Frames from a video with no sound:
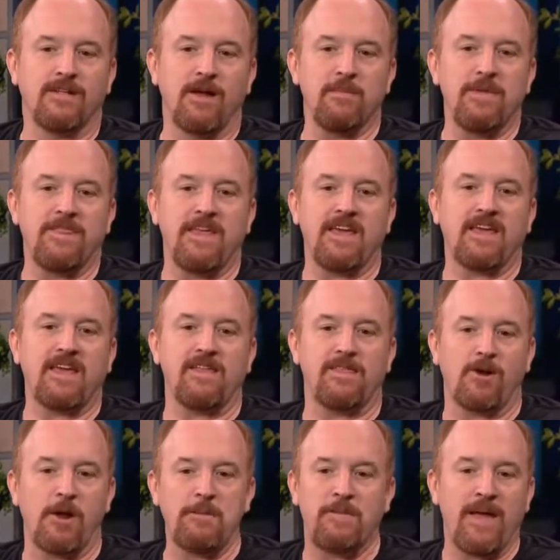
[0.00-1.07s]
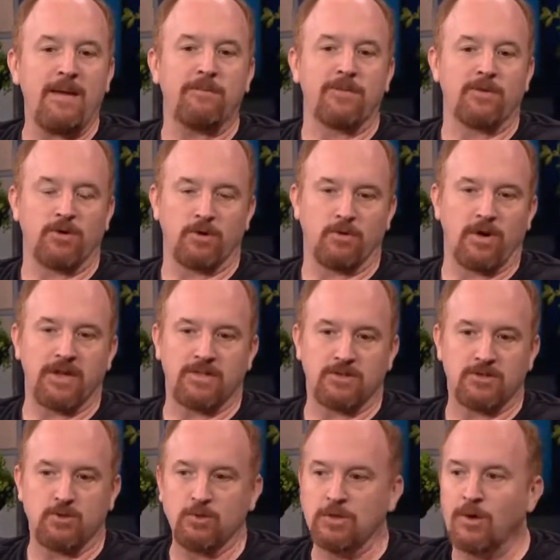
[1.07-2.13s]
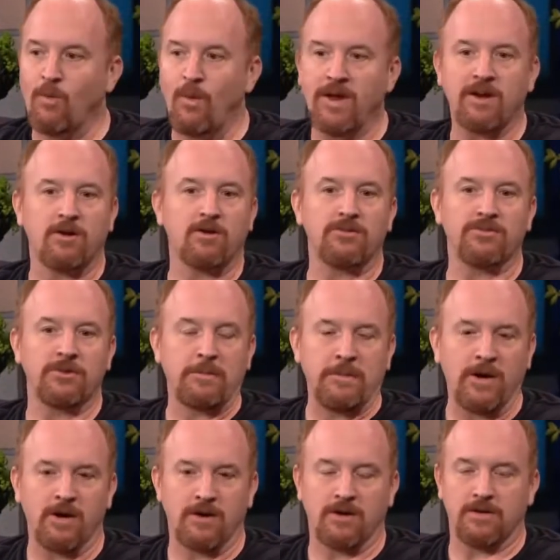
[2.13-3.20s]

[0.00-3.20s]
I mean, they can't, on paper, they're great. They're two little white girls in America.